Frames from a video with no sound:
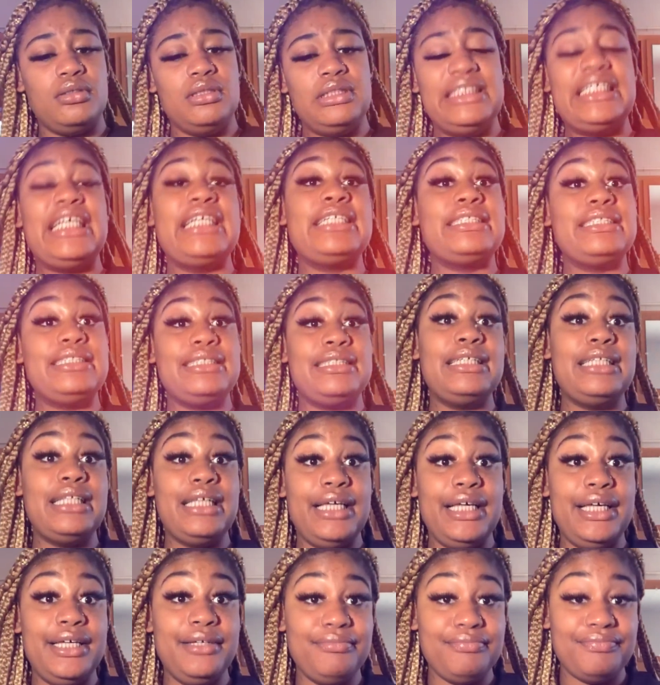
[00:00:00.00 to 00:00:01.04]
Texas
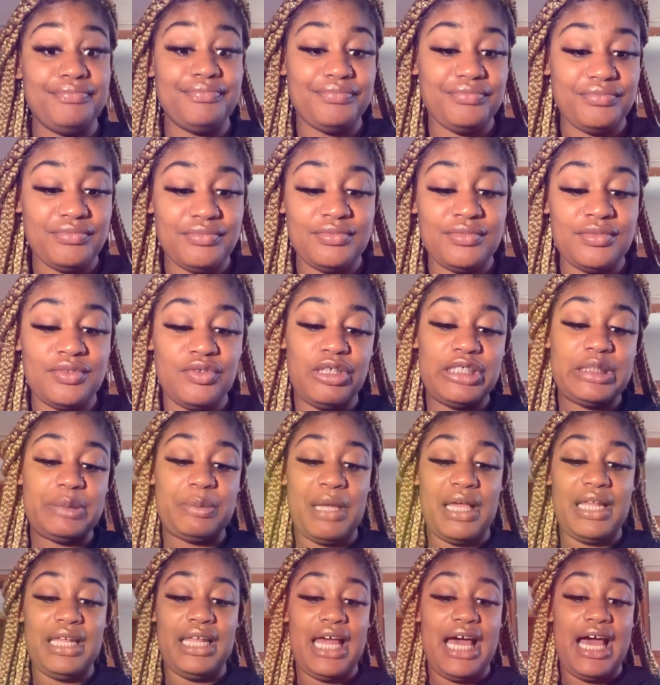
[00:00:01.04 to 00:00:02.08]
Elite. It was
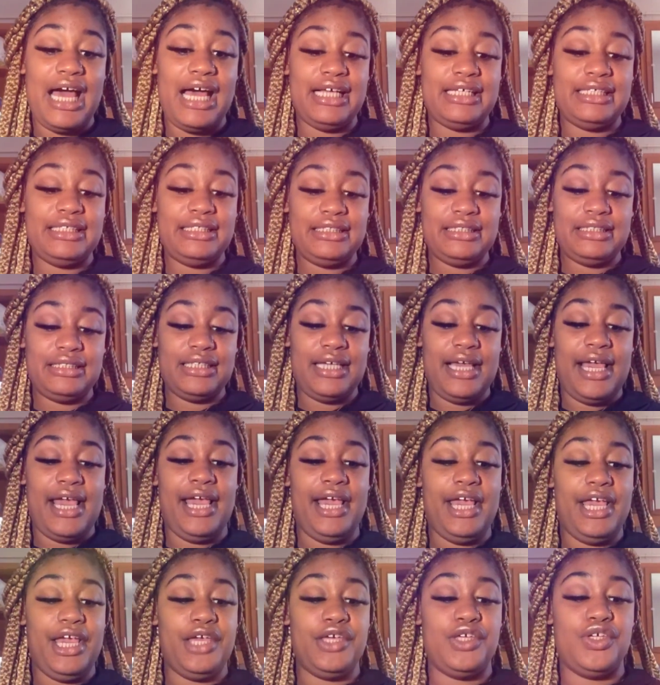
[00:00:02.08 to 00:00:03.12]
my last
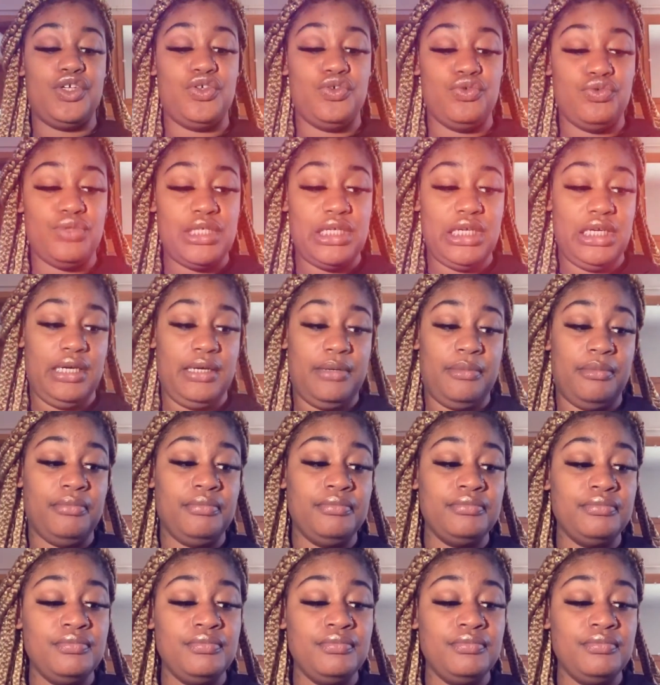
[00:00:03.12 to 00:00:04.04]
AAU team